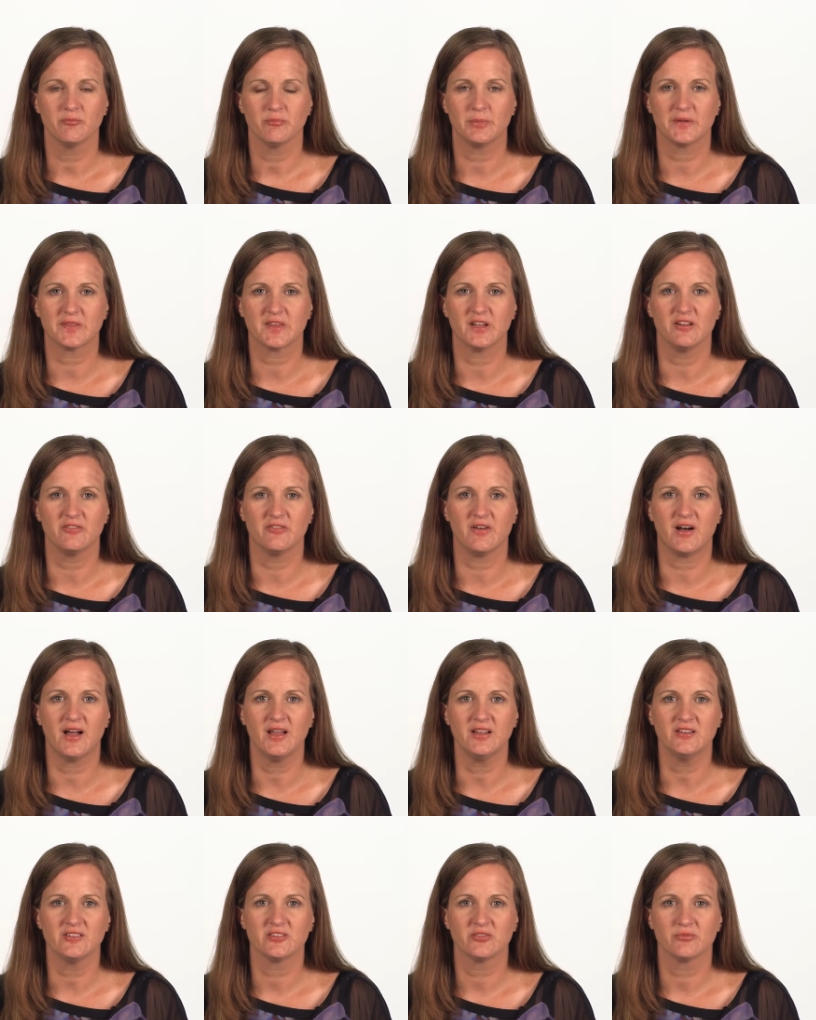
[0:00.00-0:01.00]
but the
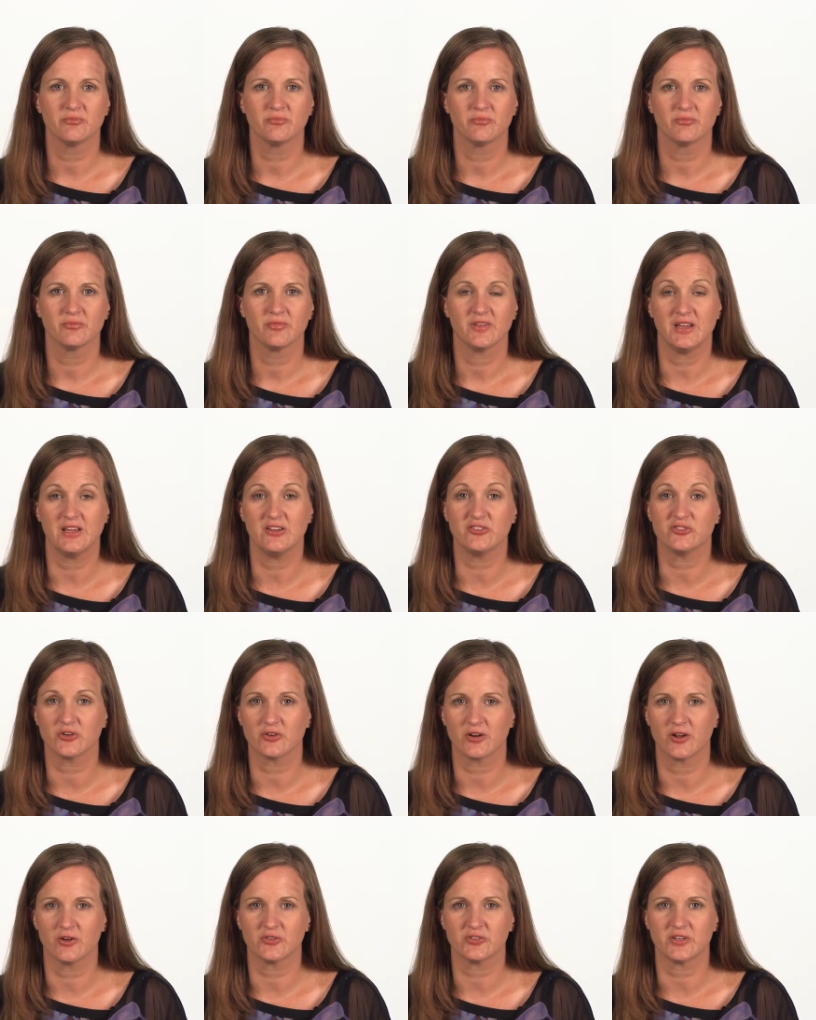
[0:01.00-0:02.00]
Levant the
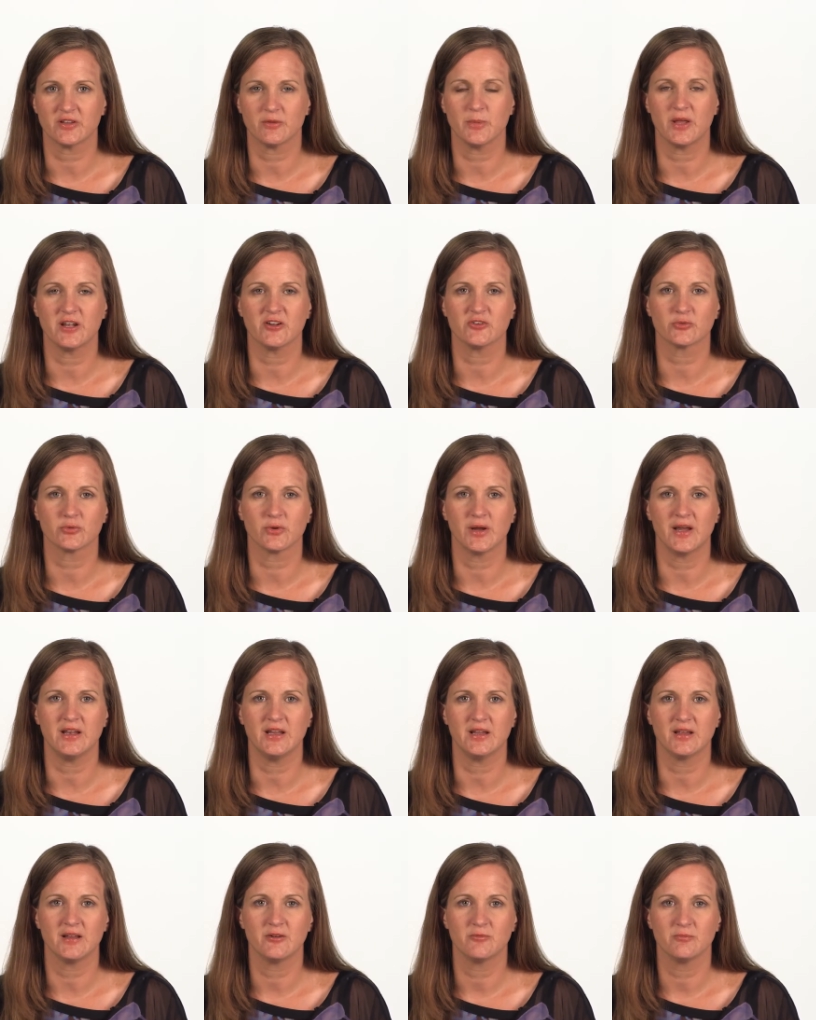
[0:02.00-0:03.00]
eastern coast of the
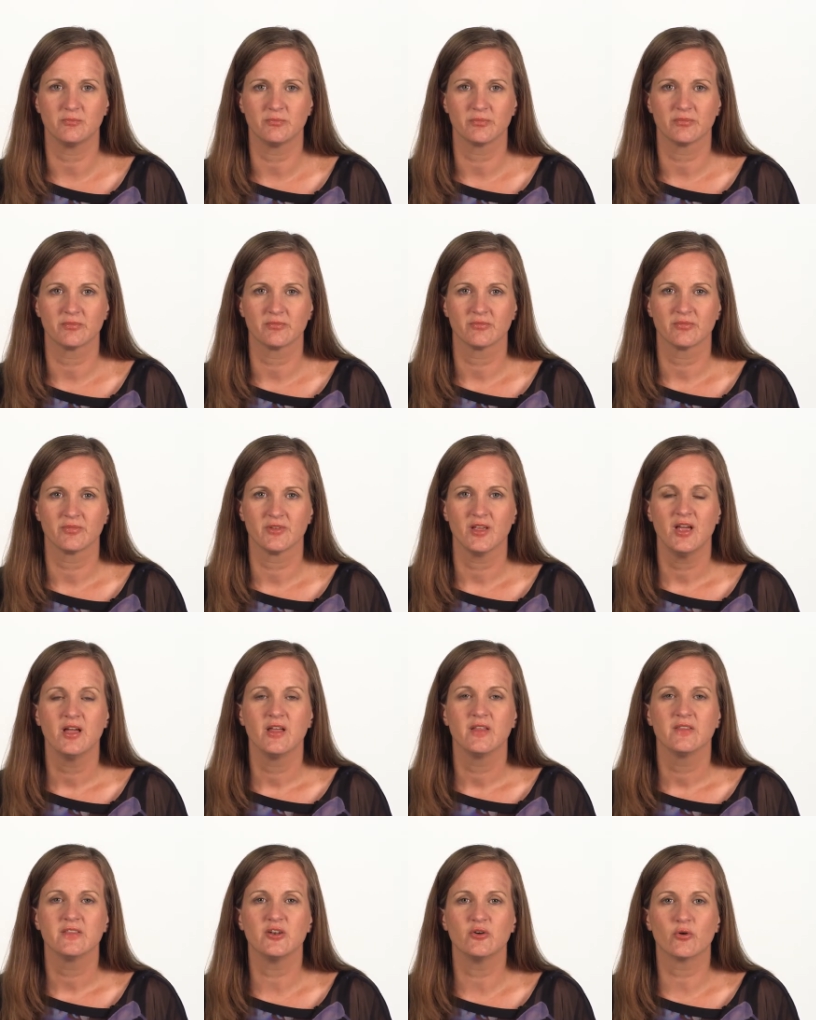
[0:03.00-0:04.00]
Mediterranean,
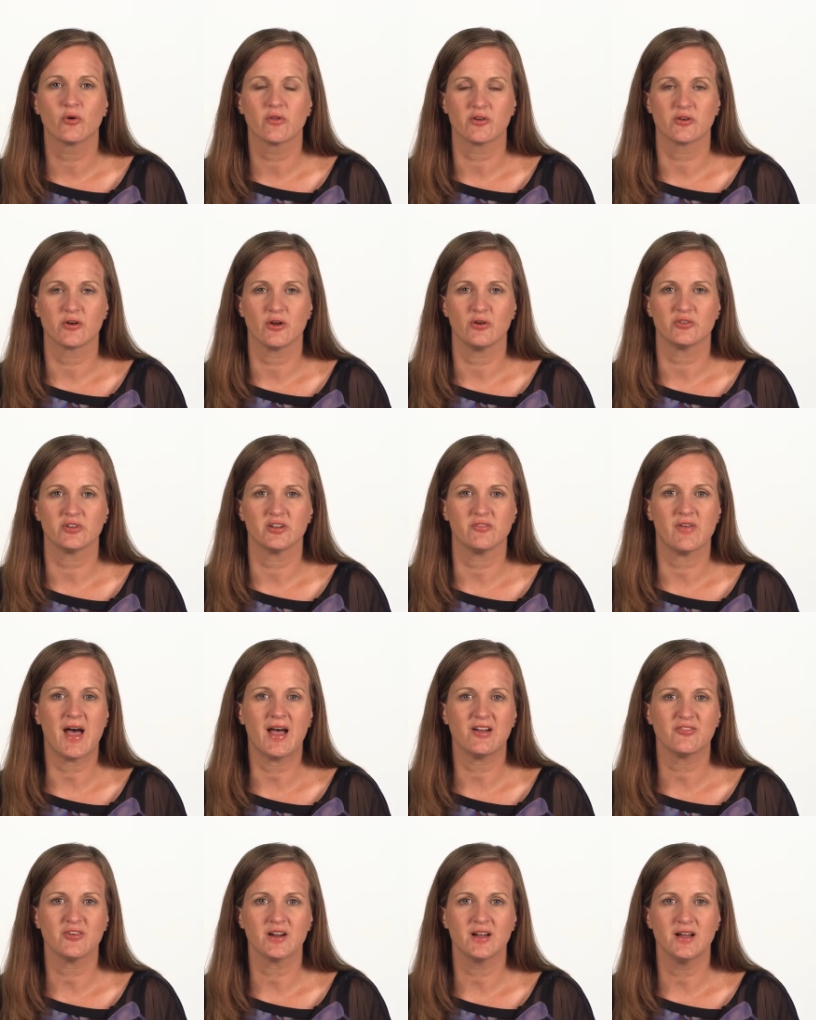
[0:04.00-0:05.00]
the northern coast of
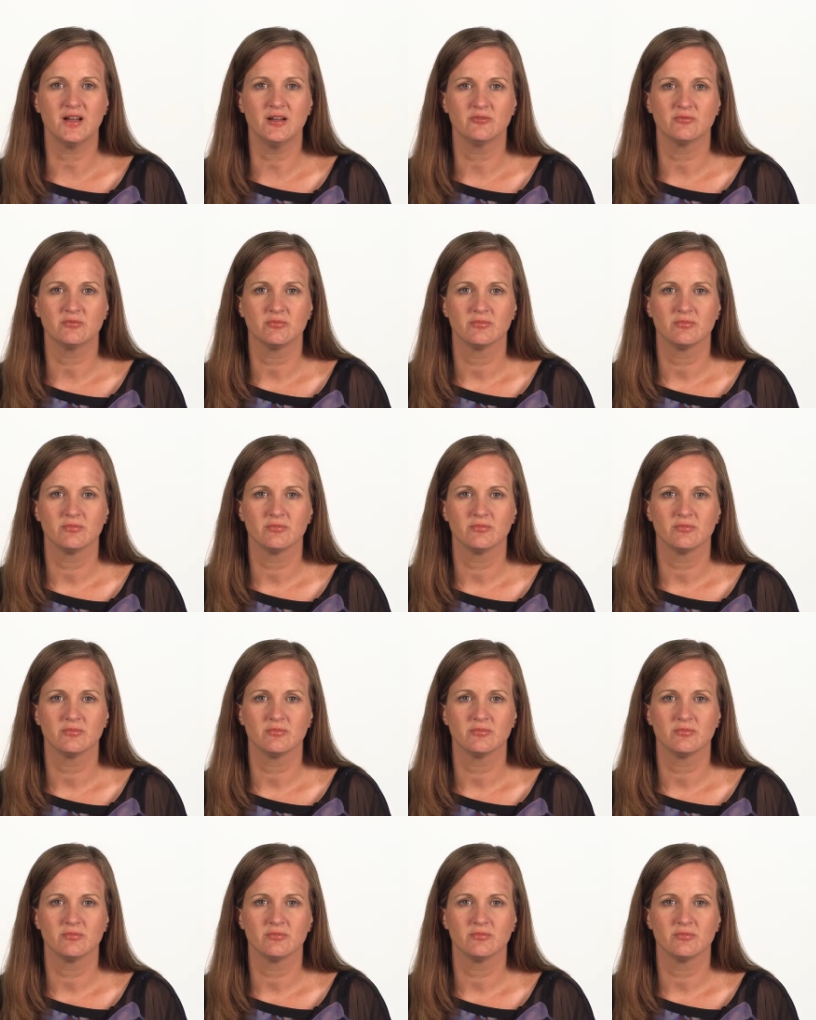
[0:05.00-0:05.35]
Africa,